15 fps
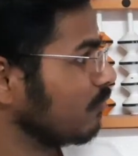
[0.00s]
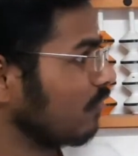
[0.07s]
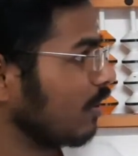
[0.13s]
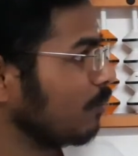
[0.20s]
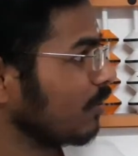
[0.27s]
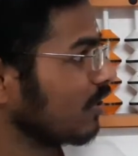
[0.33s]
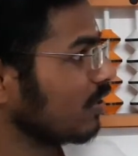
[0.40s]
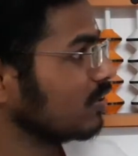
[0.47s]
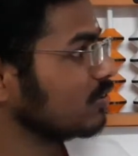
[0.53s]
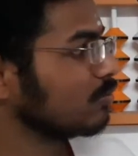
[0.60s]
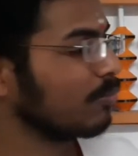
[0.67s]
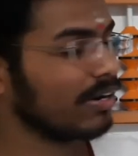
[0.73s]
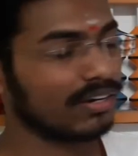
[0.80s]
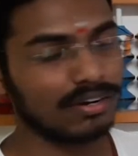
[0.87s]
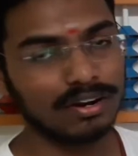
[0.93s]
Because you
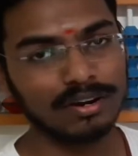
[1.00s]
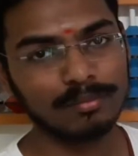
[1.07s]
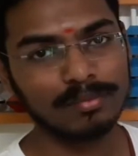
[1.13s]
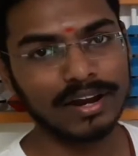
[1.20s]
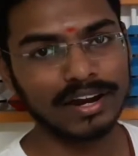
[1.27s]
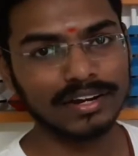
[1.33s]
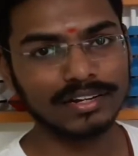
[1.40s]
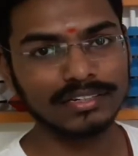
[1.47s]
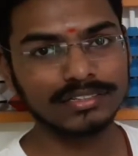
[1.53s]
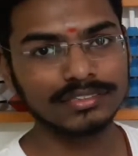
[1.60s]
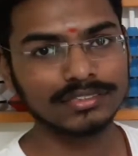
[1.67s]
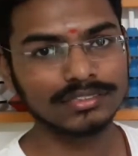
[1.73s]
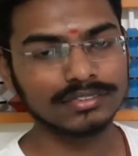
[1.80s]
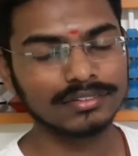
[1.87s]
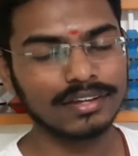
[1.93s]
might not
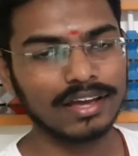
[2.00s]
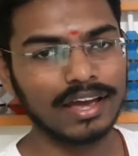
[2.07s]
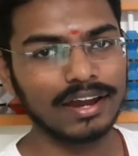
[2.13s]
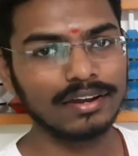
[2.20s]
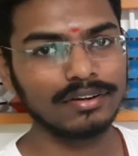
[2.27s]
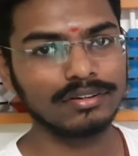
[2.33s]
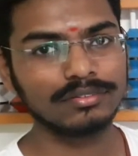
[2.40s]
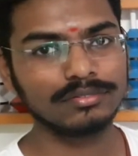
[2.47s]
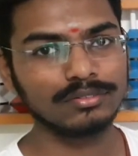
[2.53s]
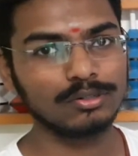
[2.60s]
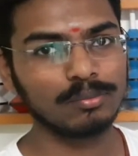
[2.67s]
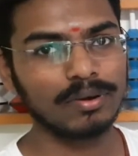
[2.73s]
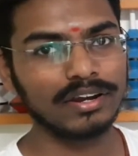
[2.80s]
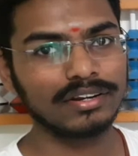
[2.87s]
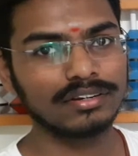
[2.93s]
practice and you
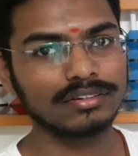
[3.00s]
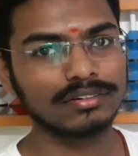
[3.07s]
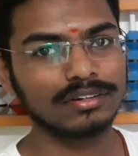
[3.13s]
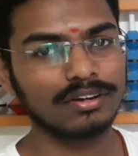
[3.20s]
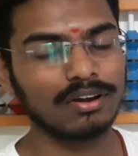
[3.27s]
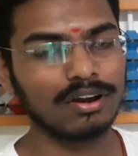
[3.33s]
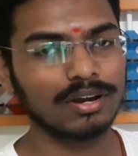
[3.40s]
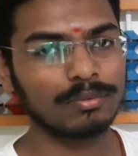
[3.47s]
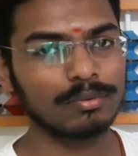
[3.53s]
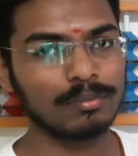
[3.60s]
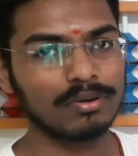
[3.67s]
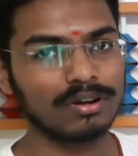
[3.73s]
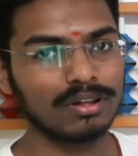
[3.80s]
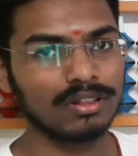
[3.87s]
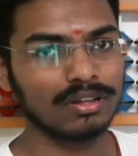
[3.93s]
might not remember
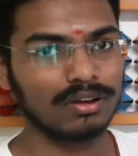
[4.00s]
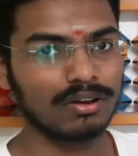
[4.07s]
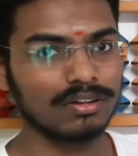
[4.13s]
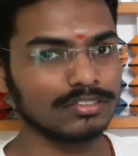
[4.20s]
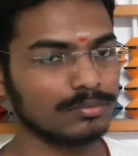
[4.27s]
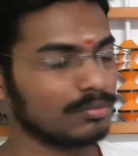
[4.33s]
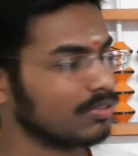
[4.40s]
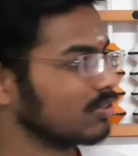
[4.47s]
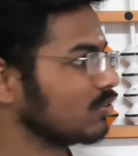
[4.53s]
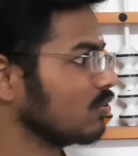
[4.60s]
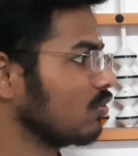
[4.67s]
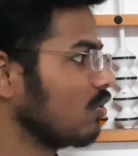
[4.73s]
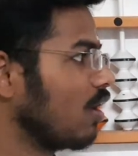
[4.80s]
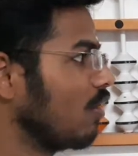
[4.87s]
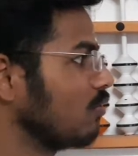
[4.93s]
all the concepts.
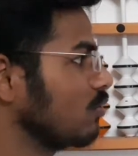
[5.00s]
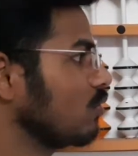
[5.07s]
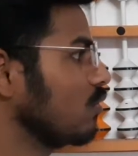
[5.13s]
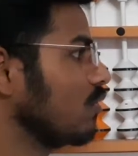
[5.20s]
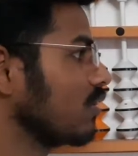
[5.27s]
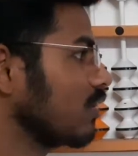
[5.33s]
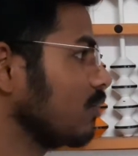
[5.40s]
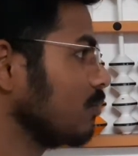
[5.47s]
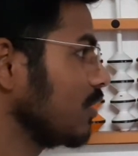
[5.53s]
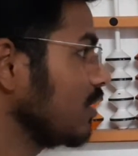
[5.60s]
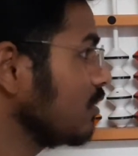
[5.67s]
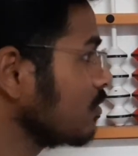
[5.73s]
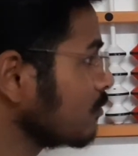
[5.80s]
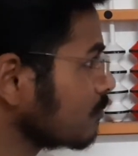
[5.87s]
So how to overcome that?